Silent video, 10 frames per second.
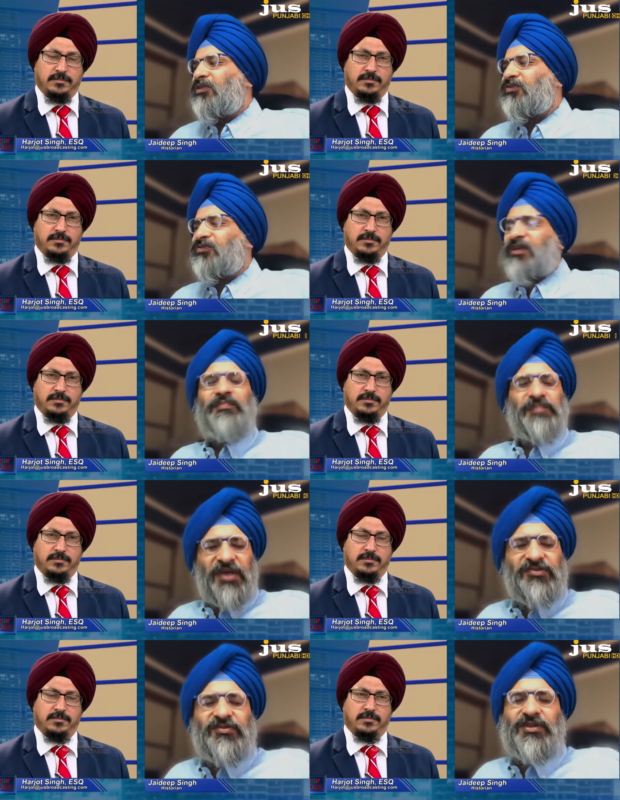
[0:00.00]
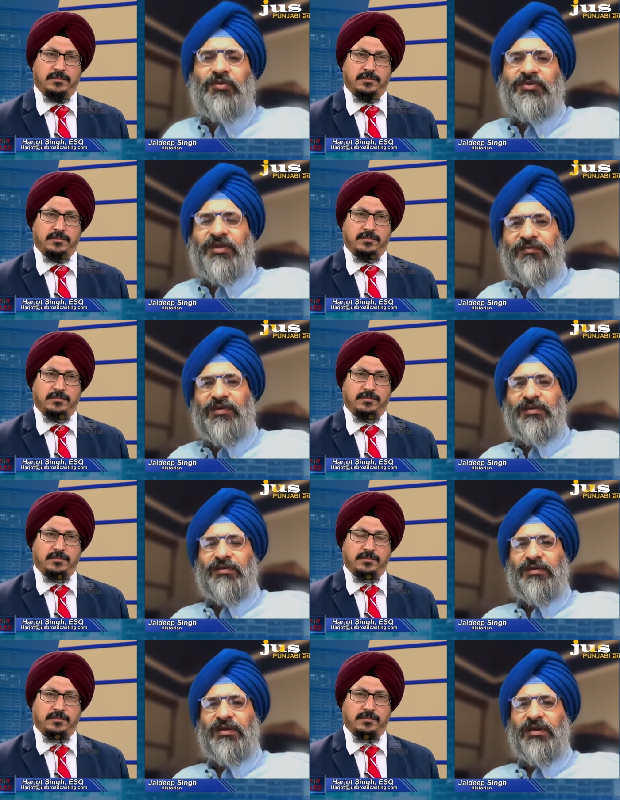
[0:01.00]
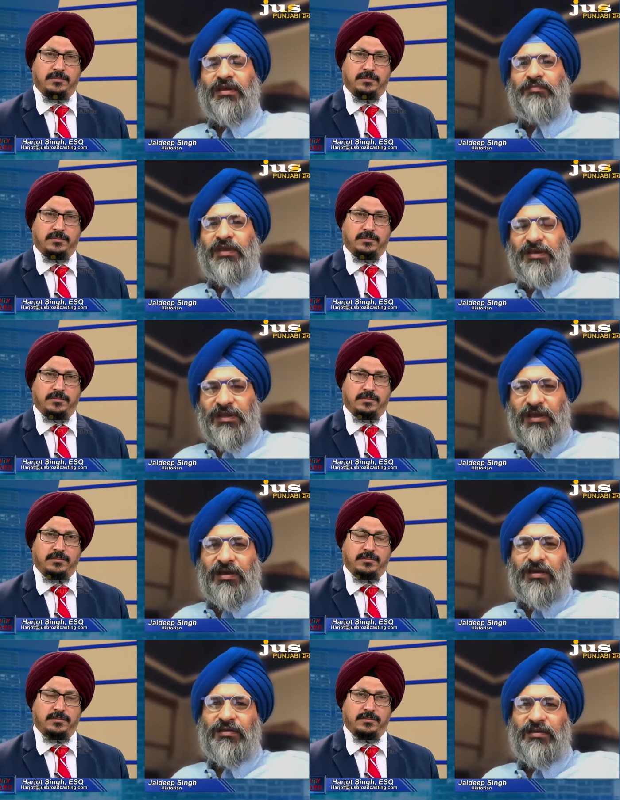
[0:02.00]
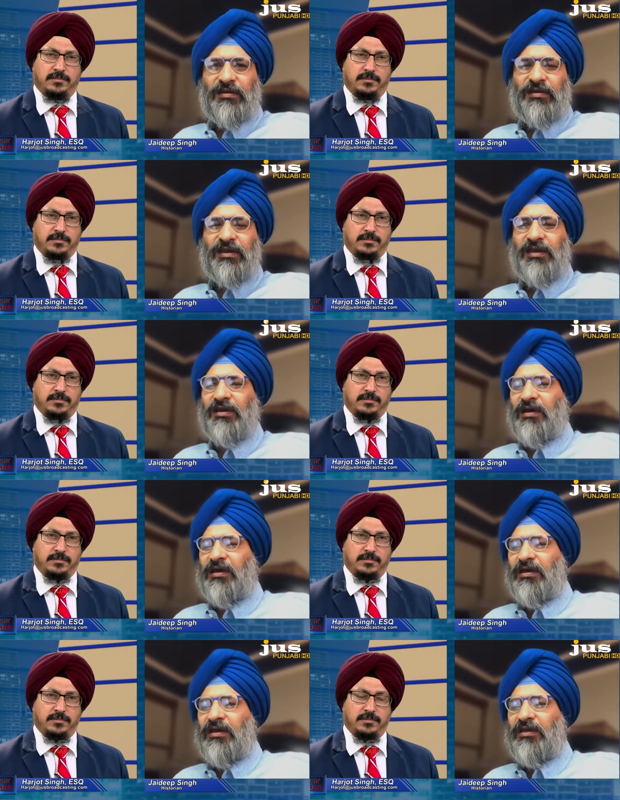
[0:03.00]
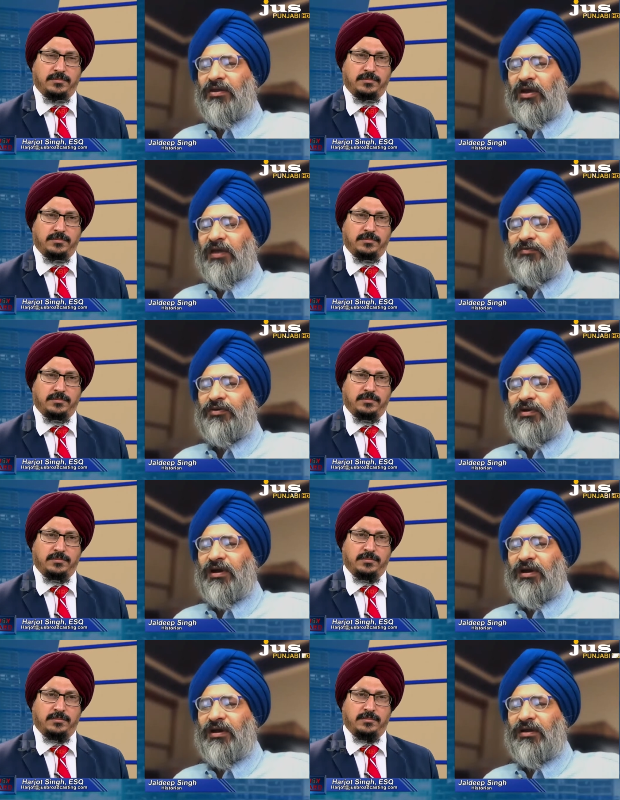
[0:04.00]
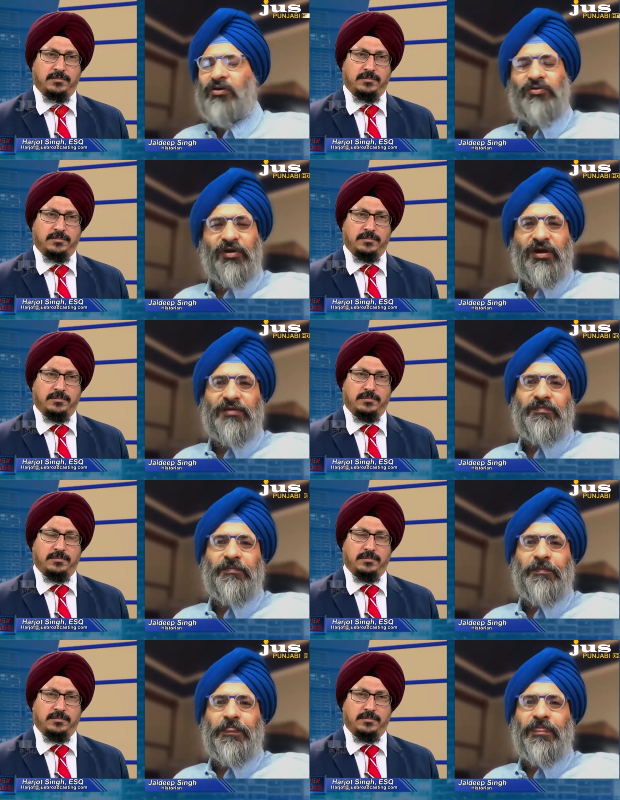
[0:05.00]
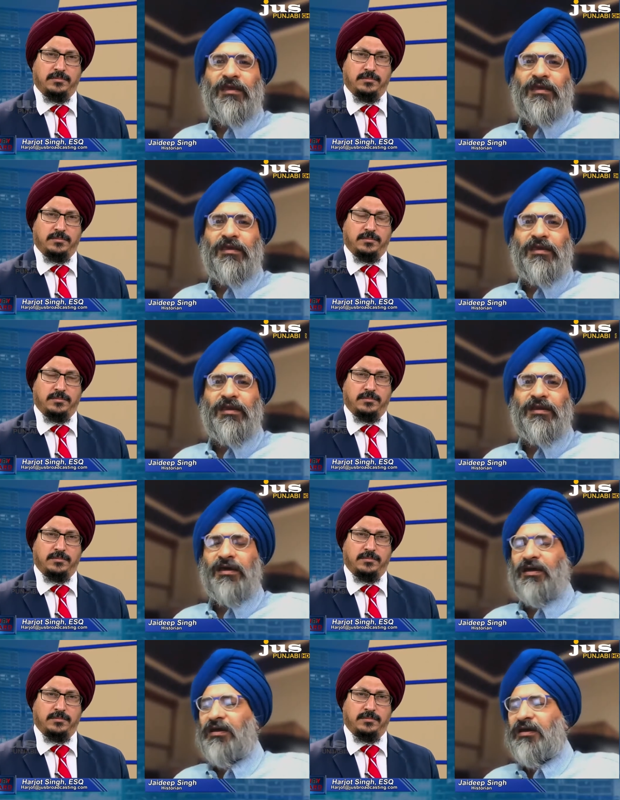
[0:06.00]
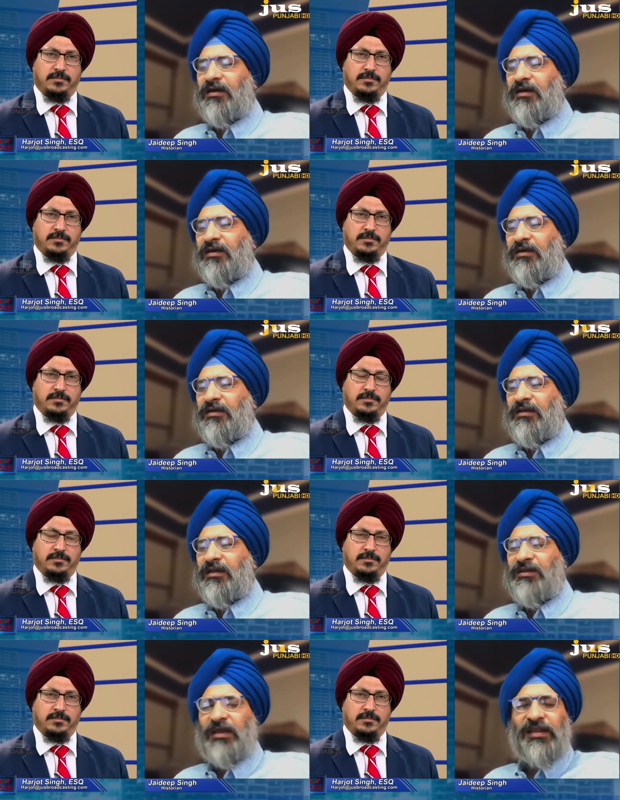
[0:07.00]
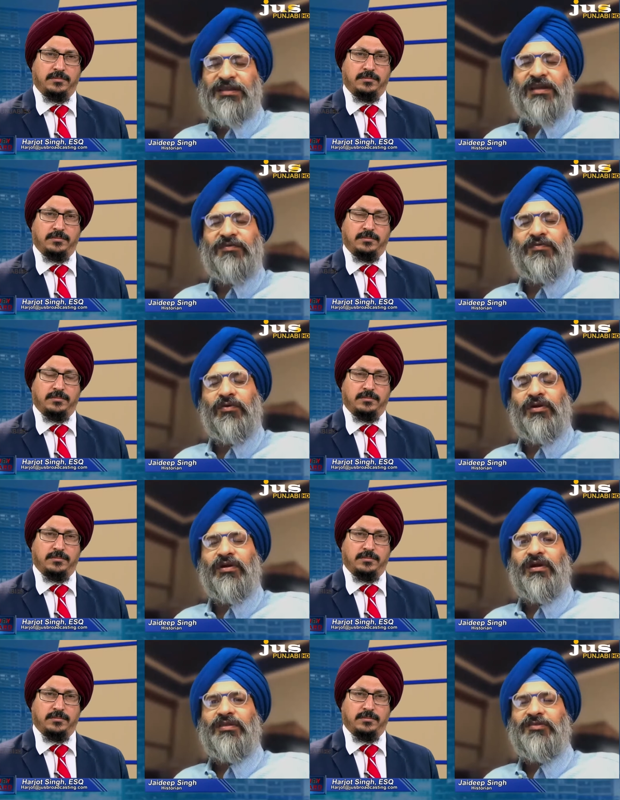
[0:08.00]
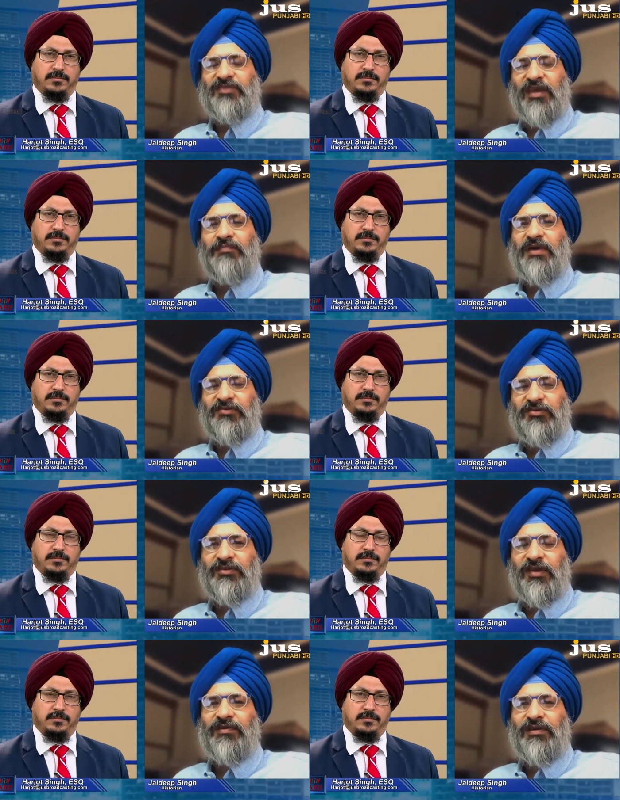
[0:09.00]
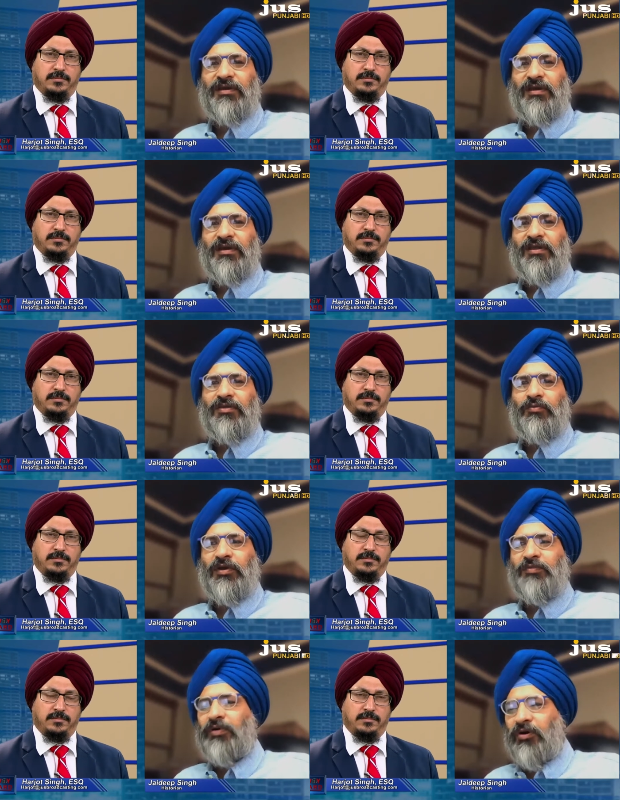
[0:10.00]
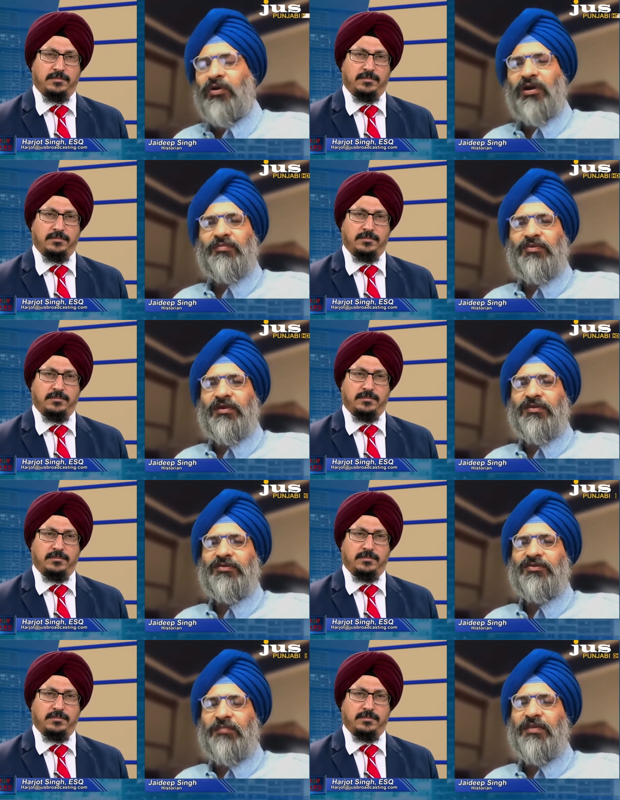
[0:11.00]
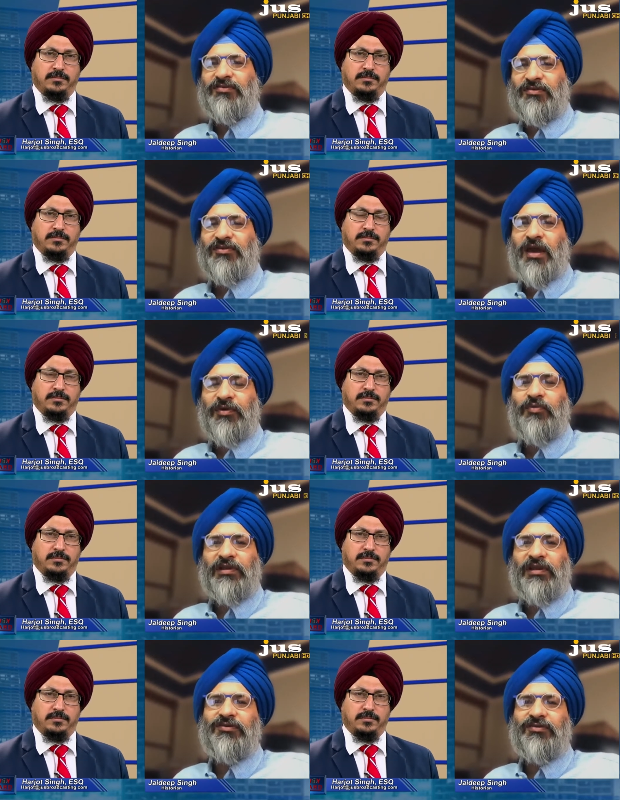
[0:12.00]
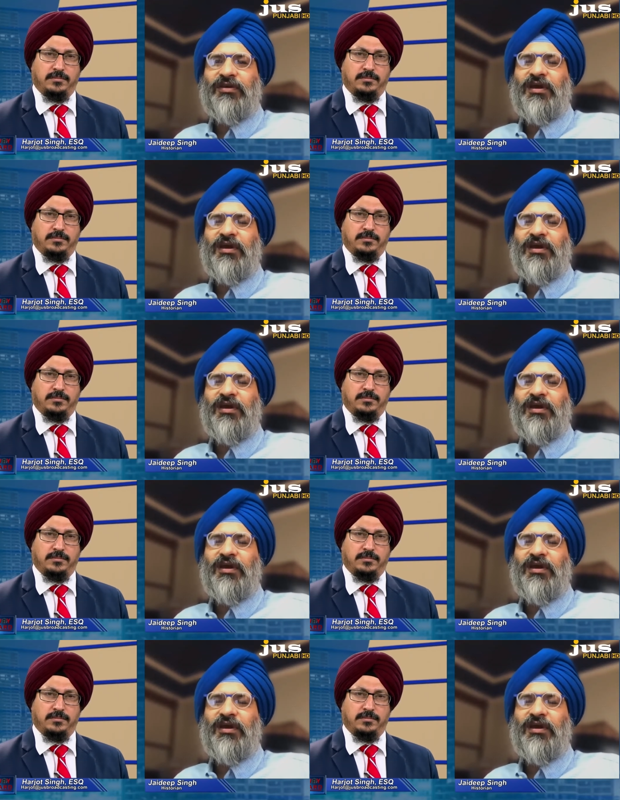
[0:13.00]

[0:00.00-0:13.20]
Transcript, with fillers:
Speaker 1: the same message that was given in India in uh, you know after uh, Godhra in uh, in Delhi in '84. The same message is given with pogroms. Is the same message that's happening with lynching.